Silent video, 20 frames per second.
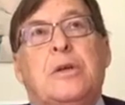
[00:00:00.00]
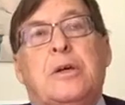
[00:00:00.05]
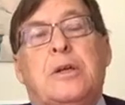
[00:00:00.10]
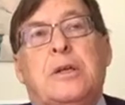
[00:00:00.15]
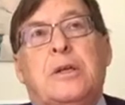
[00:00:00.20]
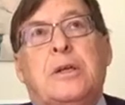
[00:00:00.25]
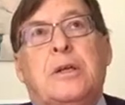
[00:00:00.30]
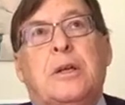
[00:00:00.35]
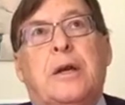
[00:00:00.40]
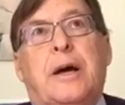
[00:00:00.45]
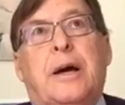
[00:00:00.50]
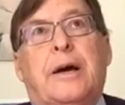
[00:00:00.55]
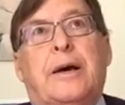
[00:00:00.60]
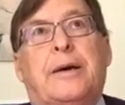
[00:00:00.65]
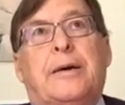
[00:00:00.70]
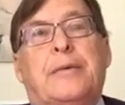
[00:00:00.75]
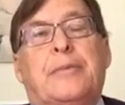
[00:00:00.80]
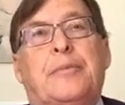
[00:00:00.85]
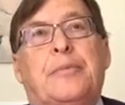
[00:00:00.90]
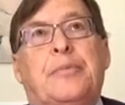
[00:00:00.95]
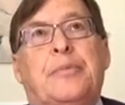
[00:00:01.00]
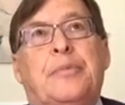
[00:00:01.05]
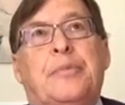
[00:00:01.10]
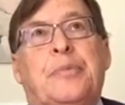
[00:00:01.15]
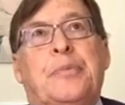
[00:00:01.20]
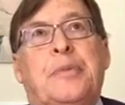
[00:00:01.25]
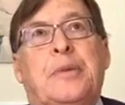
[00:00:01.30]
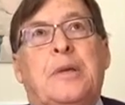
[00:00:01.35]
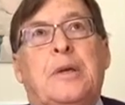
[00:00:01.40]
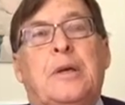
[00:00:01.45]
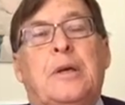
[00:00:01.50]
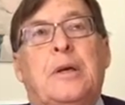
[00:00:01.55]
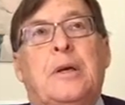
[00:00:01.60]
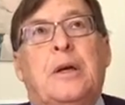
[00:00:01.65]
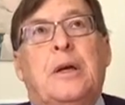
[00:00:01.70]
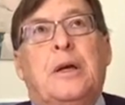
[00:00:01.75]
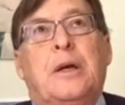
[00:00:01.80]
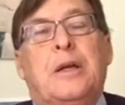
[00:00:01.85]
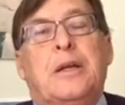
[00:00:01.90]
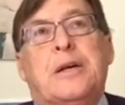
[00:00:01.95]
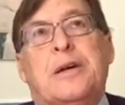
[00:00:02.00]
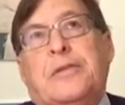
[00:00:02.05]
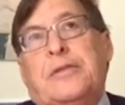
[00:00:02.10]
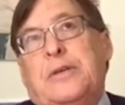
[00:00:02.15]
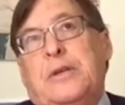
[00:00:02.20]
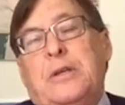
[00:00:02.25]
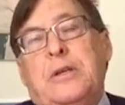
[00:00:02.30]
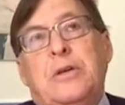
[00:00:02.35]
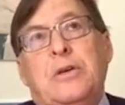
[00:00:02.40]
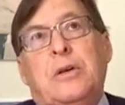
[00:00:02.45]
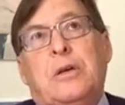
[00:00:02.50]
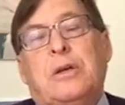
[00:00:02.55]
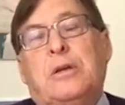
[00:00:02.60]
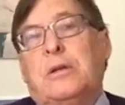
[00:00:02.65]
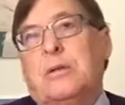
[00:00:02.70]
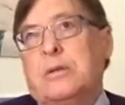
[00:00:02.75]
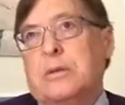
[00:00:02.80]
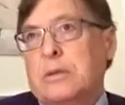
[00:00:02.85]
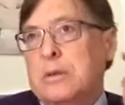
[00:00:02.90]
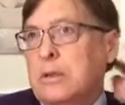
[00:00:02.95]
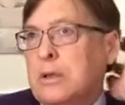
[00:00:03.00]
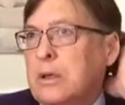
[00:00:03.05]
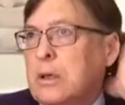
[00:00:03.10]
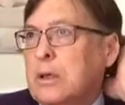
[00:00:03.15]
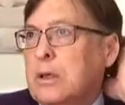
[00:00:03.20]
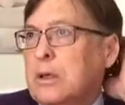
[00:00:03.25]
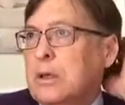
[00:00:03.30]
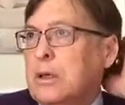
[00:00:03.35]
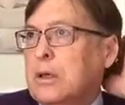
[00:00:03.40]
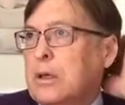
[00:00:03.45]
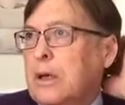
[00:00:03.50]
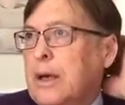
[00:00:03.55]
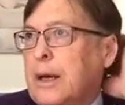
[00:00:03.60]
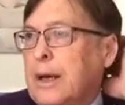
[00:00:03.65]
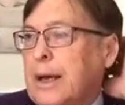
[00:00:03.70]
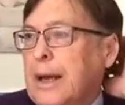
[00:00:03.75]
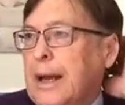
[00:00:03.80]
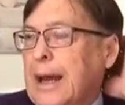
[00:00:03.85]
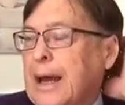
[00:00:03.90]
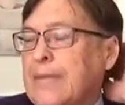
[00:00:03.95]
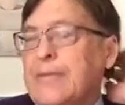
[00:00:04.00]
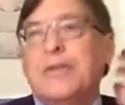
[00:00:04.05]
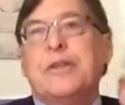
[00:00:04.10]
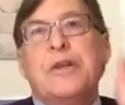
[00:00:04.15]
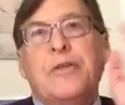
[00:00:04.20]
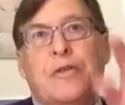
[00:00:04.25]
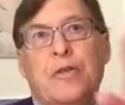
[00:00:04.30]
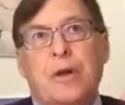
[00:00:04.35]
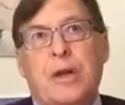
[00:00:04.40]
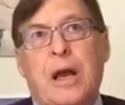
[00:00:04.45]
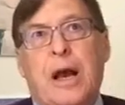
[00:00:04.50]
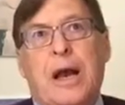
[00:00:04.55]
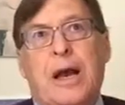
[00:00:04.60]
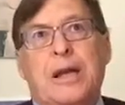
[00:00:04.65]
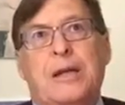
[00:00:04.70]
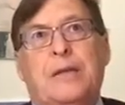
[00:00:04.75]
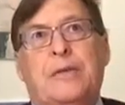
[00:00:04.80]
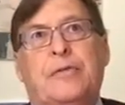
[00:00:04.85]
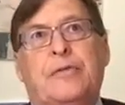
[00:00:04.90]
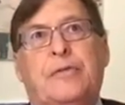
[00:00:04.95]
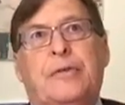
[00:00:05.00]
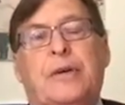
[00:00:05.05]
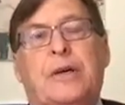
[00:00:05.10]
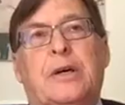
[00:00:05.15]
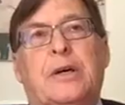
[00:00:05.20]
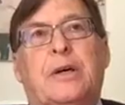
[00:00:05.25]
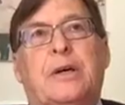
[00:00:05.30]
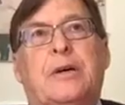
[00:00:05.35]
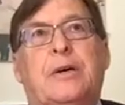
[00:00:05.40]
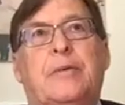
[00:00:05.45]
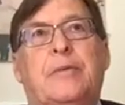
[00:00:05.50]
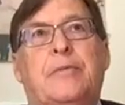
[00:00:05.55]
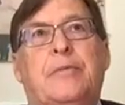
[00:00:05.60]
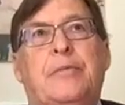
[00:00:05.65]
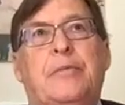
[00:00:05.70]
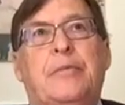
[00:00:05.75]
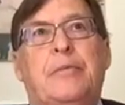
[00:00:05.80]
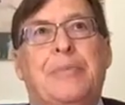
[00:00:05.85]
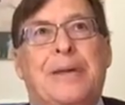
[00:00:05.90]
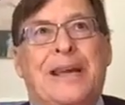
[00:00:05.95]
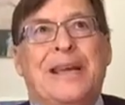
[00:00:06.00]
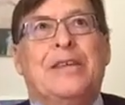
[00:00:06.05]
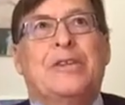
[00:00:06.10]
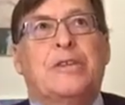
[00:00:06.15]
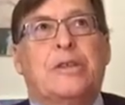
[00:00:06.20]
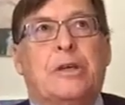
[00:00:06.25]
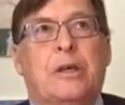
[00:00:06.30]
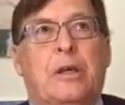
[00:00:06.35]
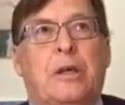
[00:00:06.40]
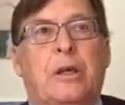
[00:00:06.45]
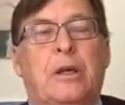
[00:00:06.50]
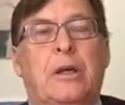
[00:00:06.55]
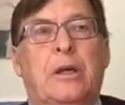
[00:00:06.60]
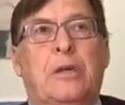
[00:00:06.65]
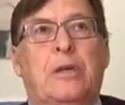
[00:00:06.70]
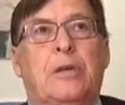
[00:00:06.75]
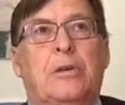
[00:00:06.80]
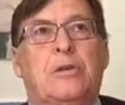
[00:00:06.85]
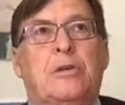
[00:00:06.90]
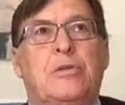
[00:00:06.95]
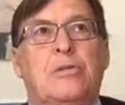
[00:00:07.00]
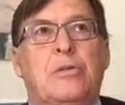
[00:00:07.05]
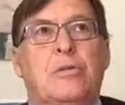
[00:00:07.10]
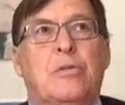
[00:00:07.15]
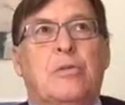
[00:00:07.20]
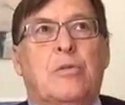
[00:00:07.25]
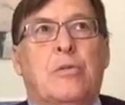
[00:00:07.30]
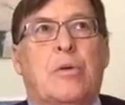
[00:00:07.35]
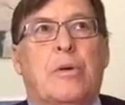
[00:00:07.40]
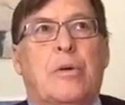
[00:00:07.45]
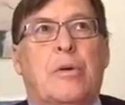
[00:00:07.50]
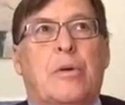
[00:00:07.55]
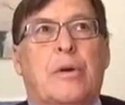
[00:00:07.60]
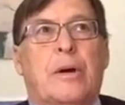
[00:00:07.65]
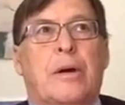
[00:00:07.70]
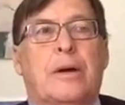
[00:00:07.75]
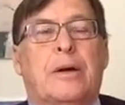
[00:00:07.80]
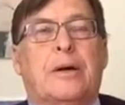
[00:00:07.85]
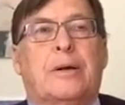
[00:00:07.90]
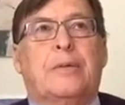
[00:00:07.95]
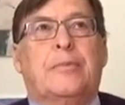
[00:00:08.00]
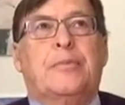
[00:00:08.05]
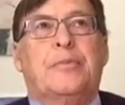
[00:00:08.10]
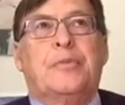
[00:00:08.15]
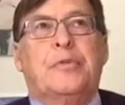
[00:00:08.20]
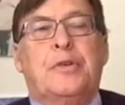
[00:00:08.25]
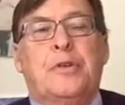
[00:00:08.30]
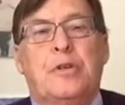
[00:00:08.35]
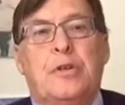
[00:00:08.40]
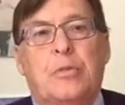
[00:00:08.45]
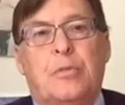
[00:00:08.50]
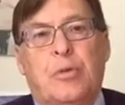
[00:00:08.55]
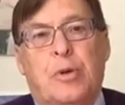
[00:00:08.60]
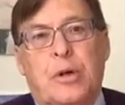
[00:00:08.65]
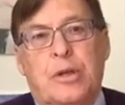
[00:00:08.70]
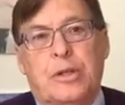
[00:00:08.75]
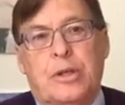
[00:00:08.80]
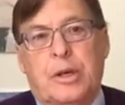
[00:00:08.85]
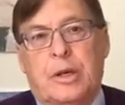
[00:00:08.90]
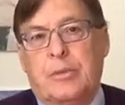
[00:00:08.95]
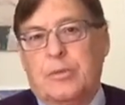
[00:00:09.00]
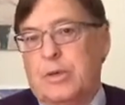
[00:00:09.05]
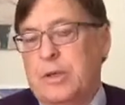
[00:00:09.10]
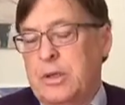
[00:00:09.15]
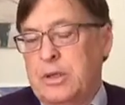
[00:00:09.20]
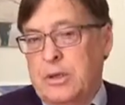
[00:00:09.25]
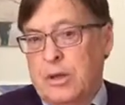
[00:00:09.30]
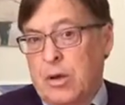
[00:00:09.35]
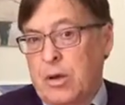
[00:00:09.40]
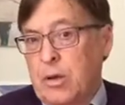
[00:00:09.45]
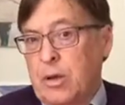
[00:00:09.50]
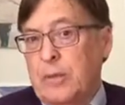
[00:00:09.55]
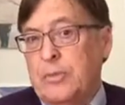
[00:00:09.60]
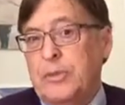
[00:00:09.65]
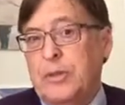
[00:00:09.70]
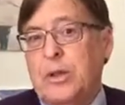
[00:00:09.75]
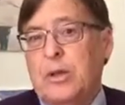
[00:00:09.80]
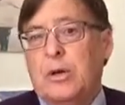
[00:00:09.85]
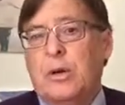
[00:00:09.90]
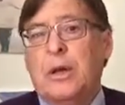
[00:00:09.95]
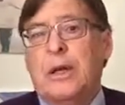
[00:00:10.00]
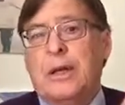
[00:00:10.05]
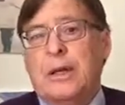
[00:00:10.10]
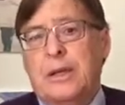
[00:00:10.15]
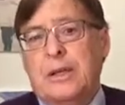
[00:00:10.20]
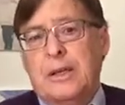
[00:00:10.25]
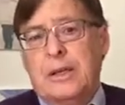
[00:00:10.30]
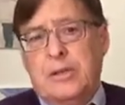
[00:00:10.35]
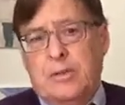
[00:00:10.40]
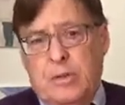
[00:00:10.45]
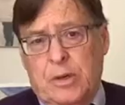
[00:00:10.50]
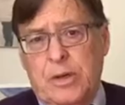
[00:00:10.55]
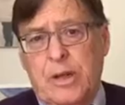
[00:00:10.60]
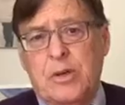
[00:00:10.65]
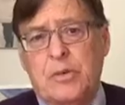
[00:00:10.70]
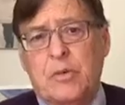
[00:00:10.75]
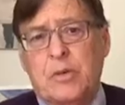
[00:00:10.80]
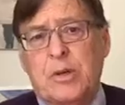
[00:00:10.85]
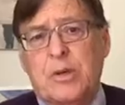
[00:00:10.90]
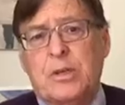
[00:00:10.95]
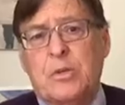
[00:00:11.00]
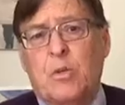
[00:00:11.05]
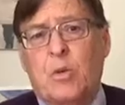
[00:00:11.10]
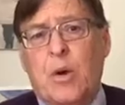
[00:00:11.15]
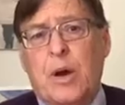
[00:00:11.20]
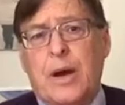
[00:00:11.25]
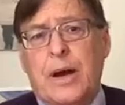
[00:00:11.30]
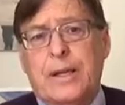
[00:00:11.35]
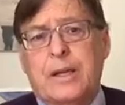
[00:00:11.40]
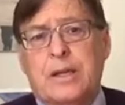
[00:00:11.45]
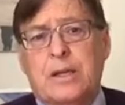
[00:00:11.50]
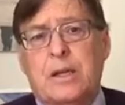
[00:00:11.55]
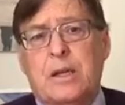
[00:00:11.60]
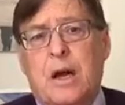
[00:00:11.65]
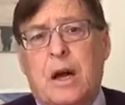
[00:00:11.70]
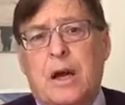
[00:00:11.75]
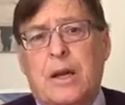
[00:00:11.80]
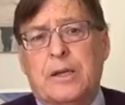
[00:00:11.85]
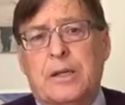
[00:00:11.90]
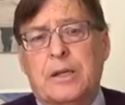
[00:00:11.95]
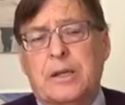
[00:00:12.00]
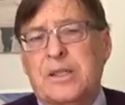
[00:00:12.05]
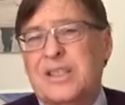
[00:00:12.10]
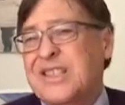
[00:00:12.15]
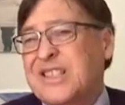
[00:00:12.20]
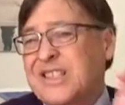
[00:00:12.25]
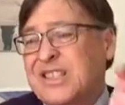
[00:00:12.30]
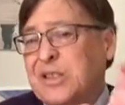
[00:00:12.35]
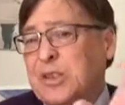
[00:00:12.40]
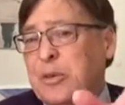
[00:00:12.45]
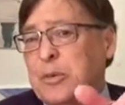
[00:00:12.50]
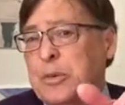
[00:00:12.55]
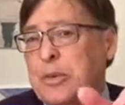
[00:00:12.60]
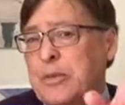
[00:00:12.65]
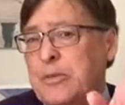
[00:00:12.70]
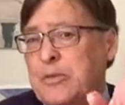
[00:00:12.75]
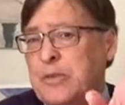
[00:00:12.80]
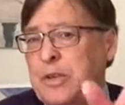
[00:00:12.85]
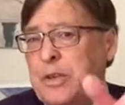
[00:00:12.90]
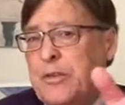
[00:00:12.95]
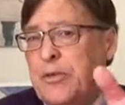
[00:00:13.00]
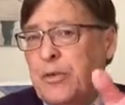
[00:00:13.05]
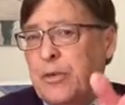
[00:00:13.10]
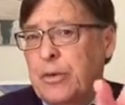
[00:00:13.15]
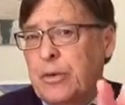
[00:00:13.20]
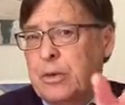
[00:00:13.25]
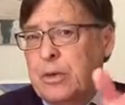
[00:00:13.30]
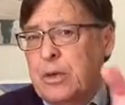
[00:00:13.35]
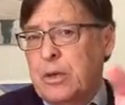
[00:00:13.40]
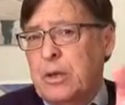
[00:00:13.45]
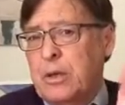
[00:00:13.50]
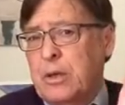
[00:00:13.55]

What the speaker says: can, then you can have a different kind of pacing to your project. But it's all up to you, and that's another reason why I did not. This is a little bit of different